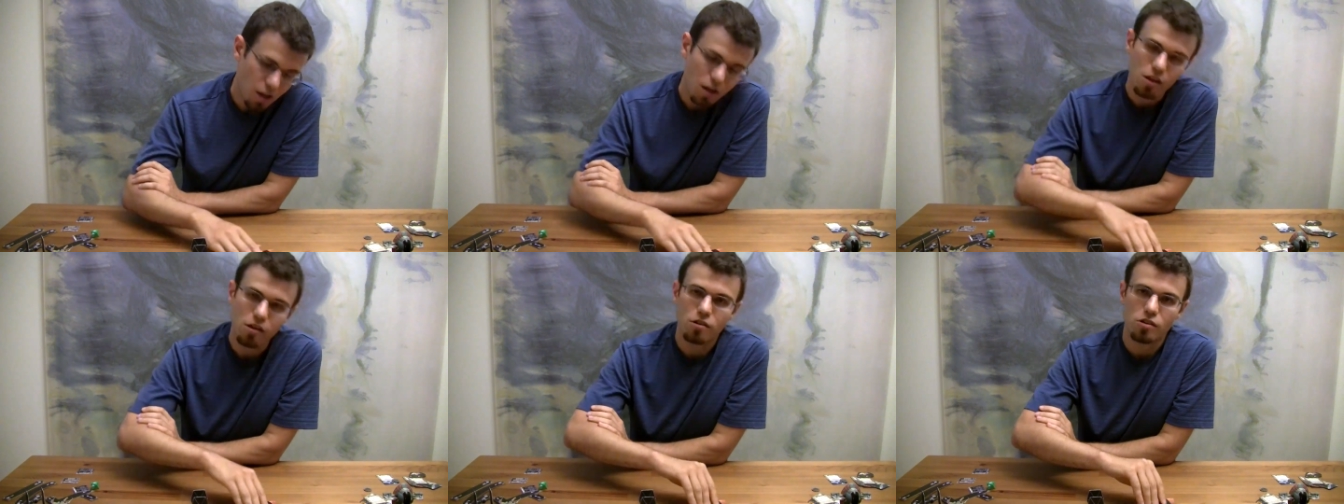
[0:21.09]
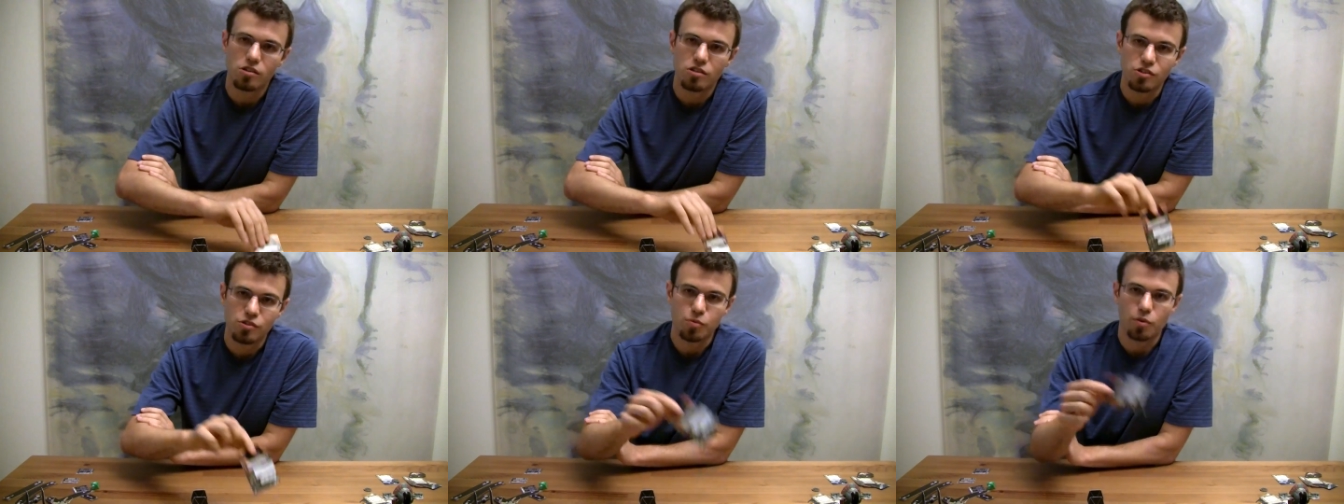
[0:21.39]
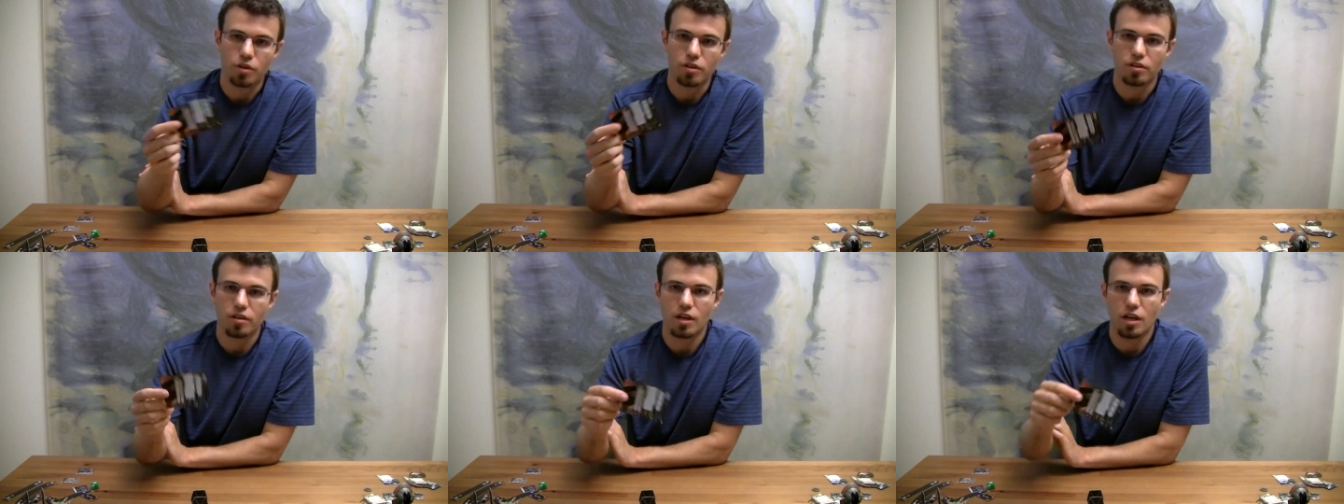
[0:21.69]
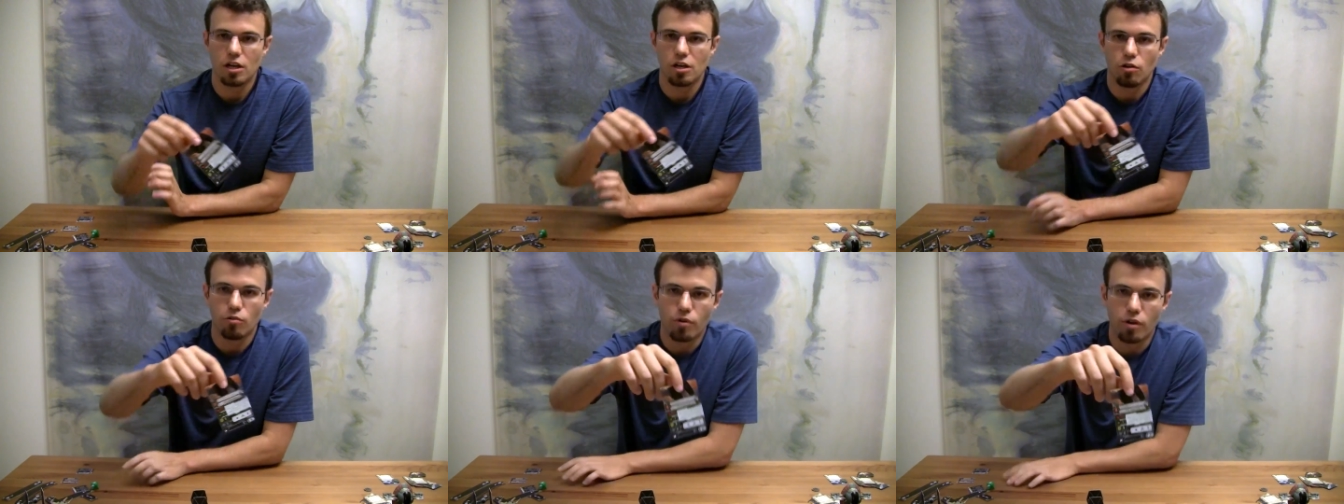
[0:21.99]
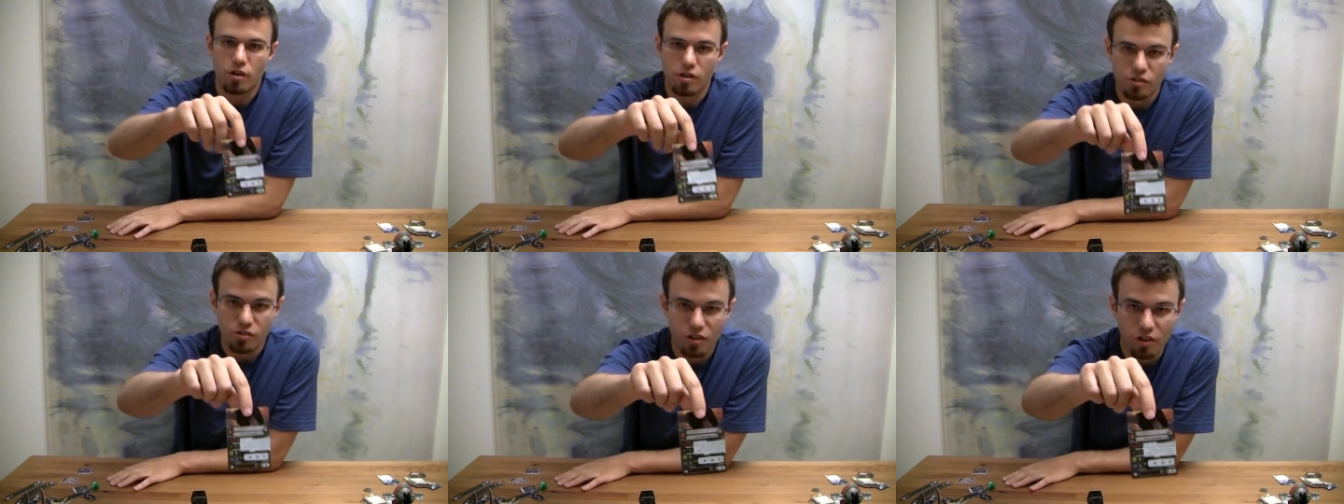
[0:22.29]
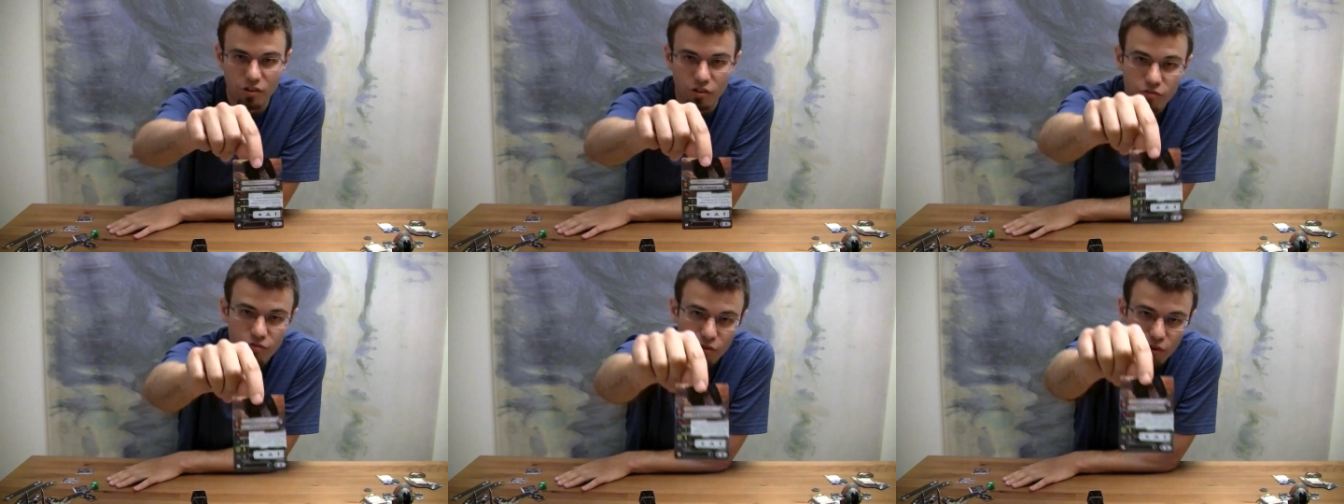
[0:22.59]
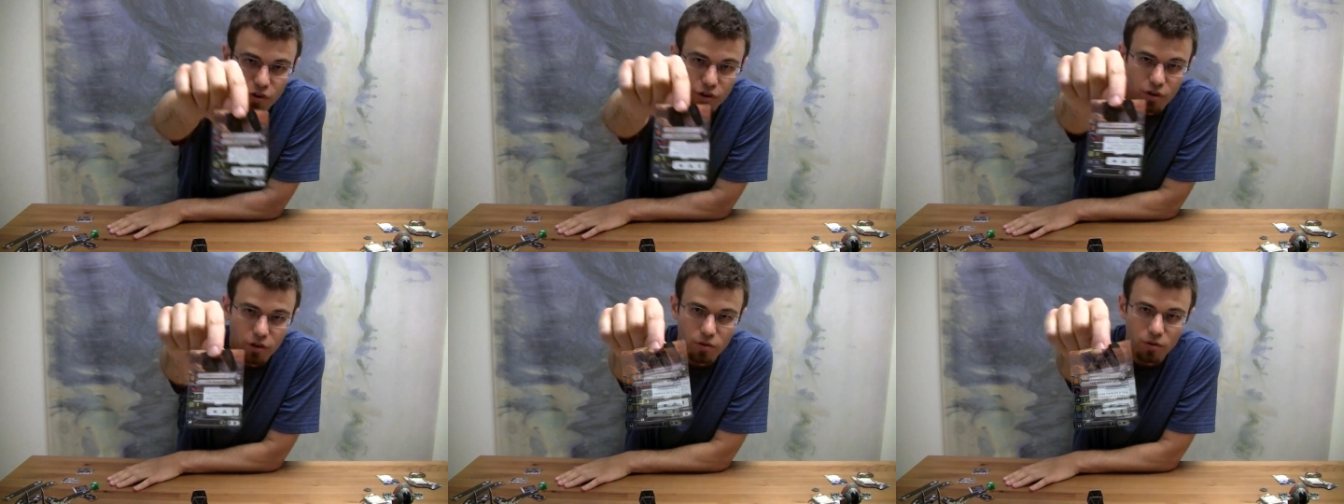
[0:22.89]
Here's what Howl Runner does
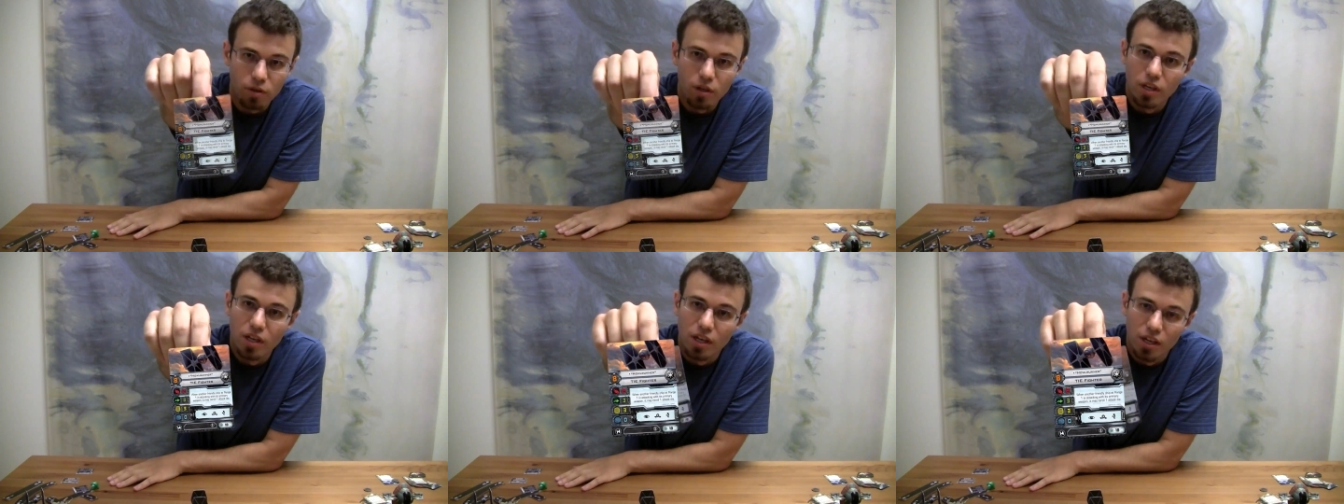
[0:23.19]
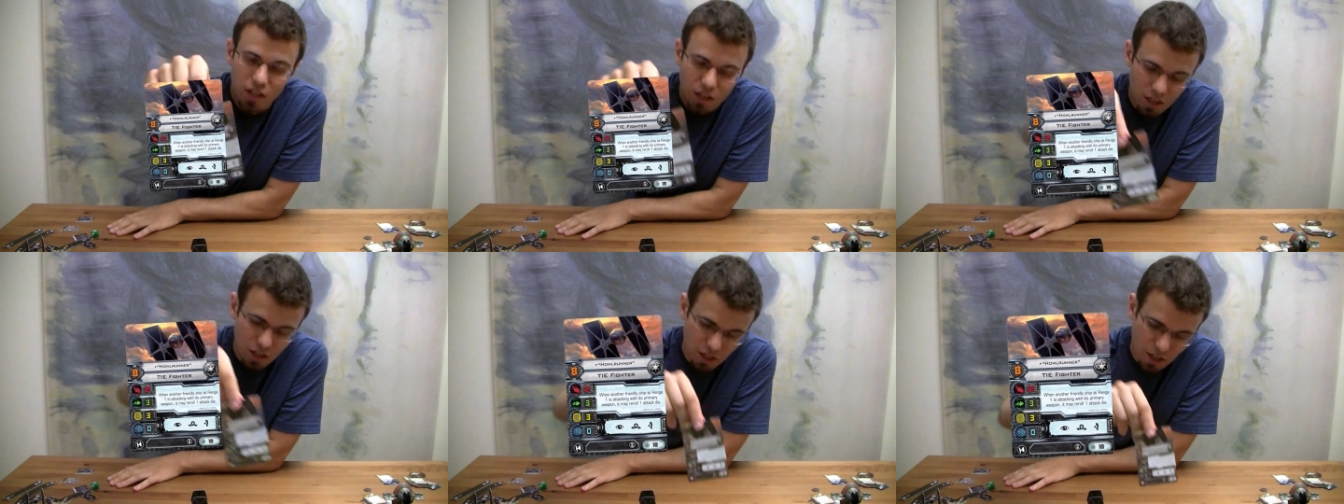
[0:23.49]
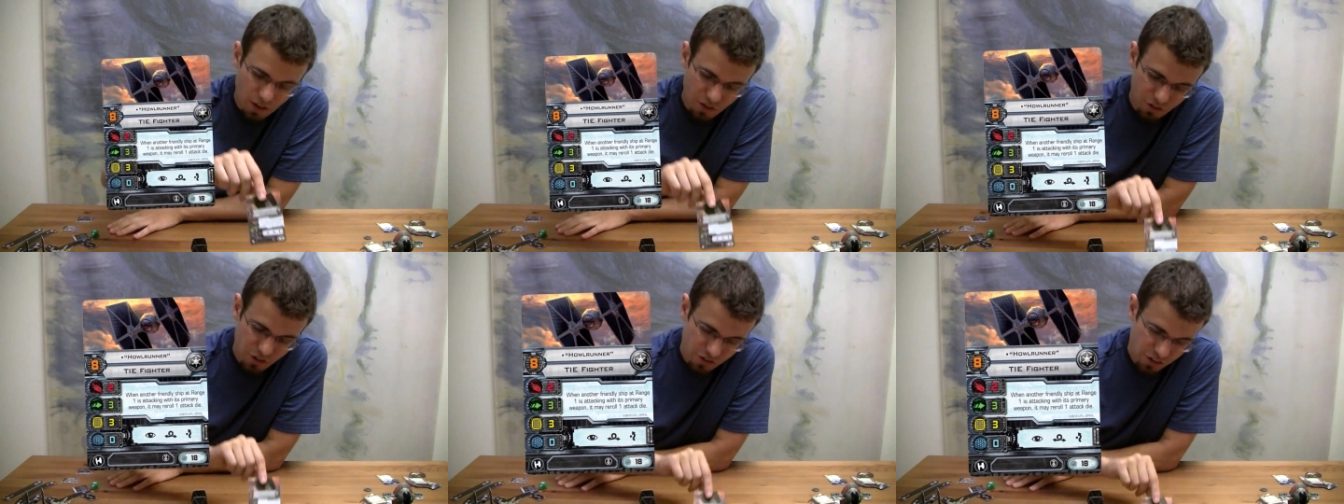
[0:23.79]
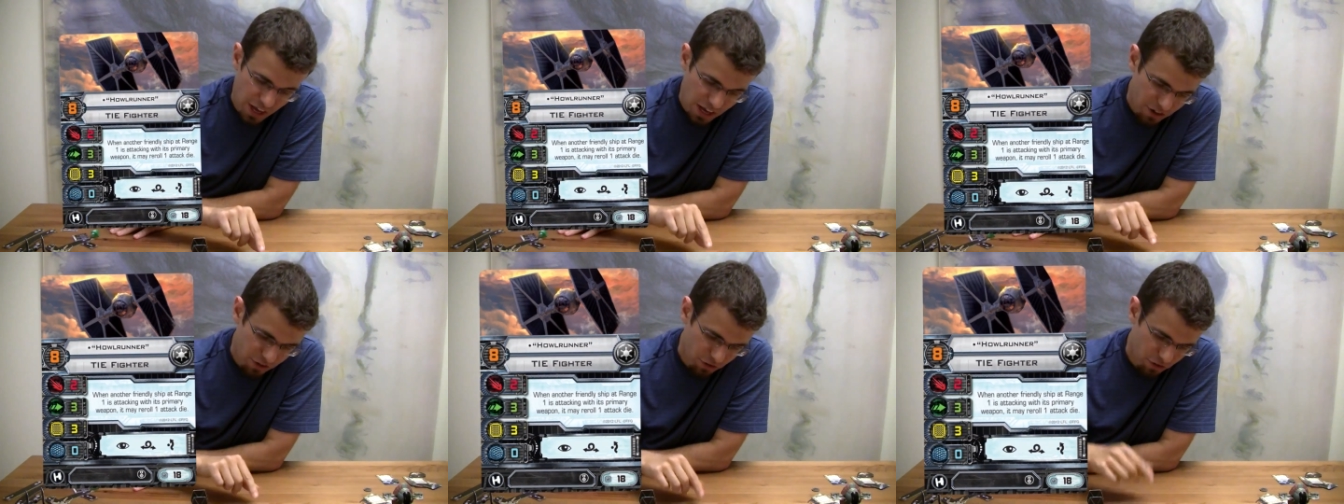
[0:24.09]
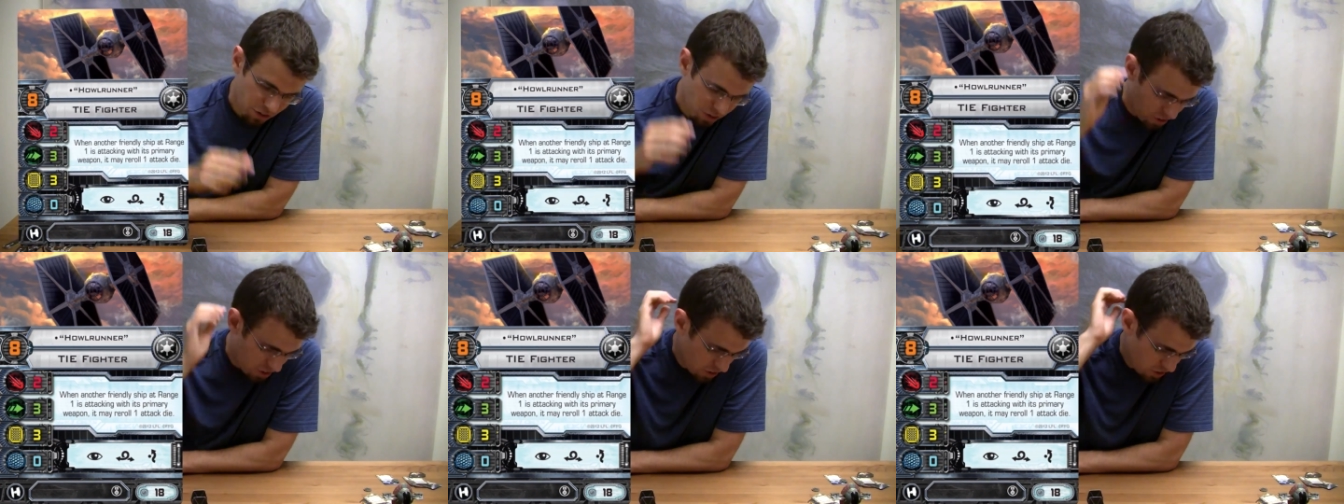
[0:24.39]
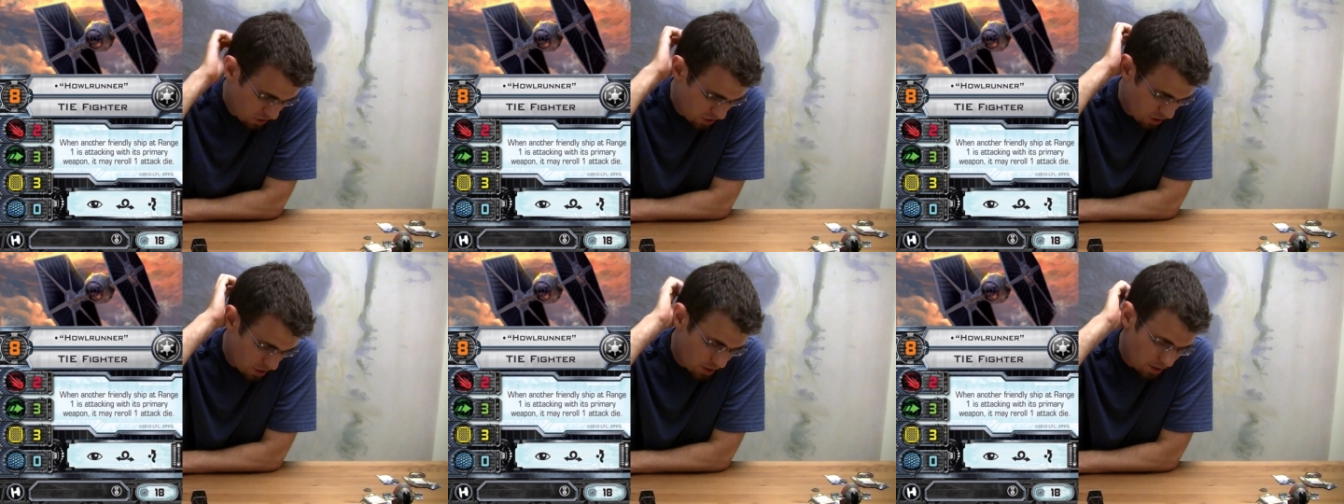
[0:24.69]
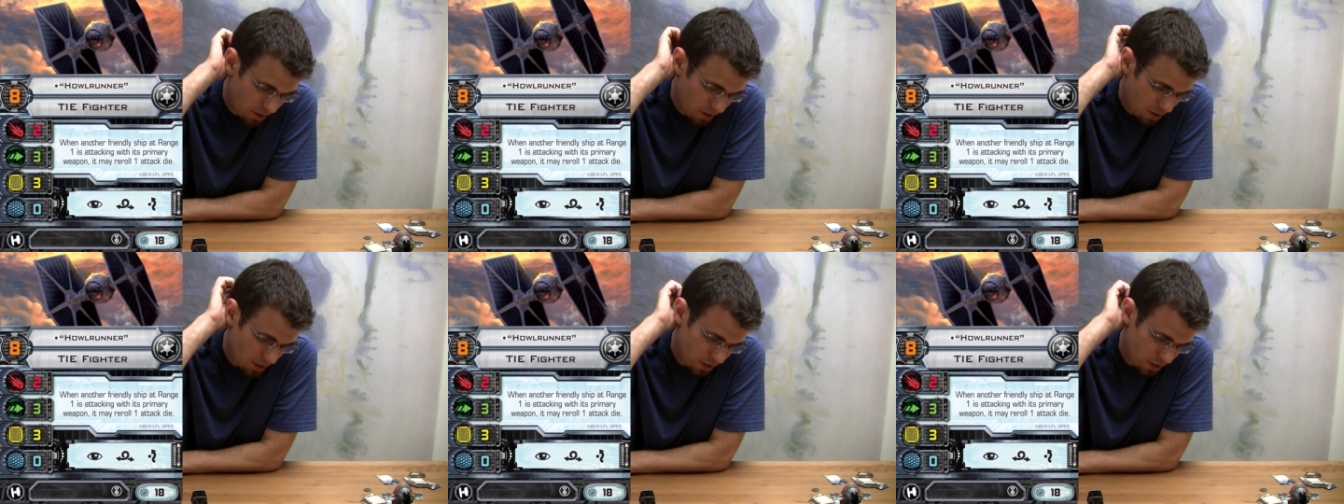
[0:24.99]
for you. She's actually just a